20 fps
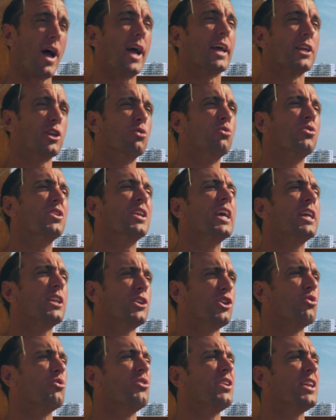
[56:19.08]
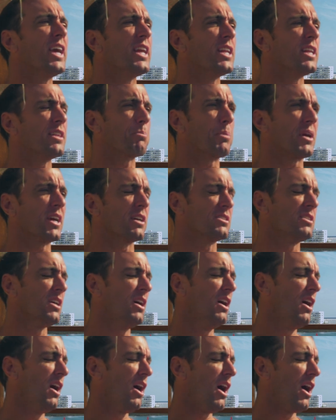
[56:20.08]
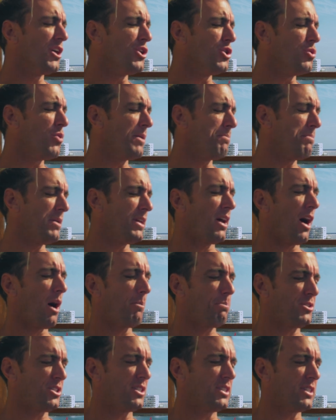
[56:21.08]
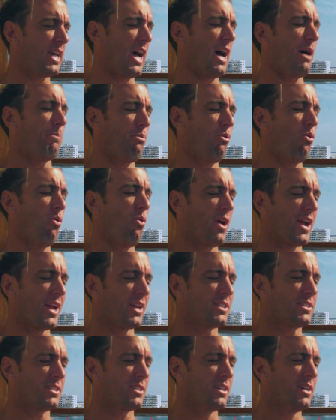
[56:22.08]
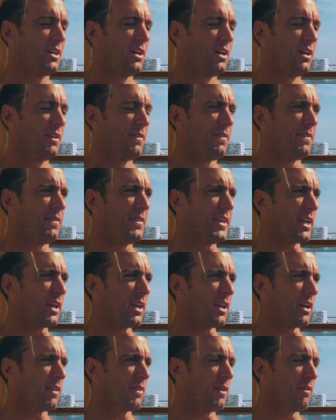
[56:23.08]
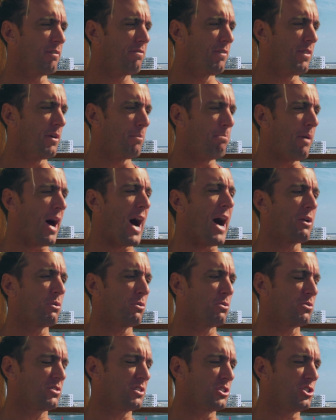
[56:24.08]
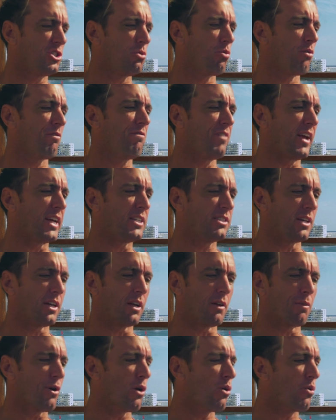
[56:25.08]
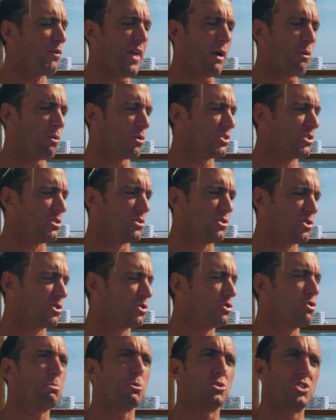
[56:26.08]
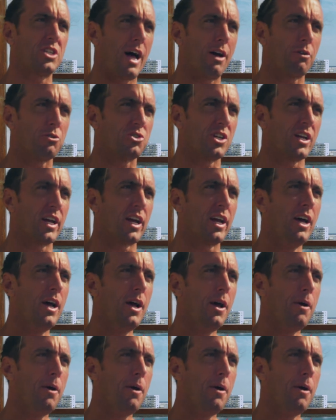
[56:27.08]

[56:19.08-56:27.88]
right? You needed, because you had been up to that point, the battles that you were facing, though they were super challenging,